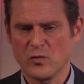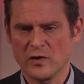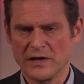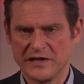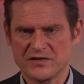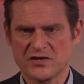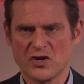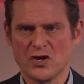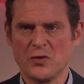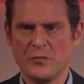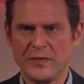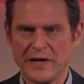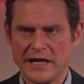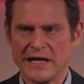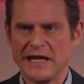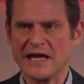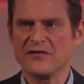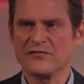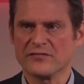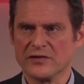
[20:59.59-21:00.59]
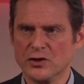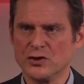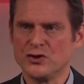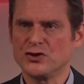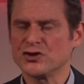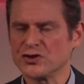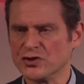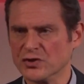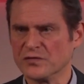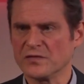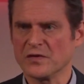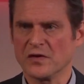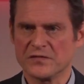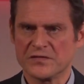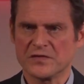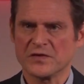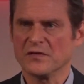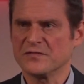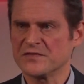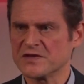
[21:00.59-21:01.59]
Well, it's going to be an evolution
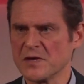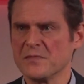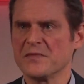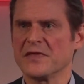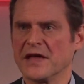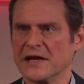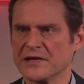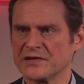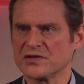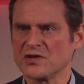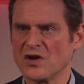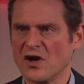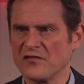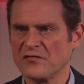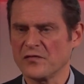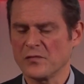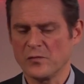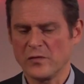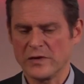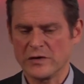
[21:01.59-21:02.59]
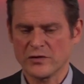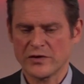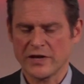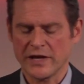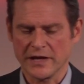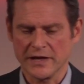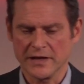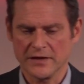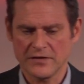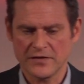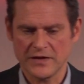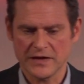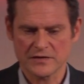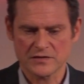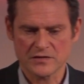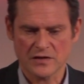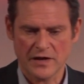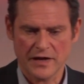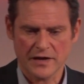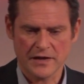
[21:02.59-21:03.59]
of some of that stuff. And we're looking at
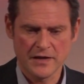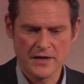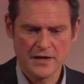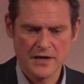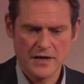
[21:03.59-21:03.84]
things like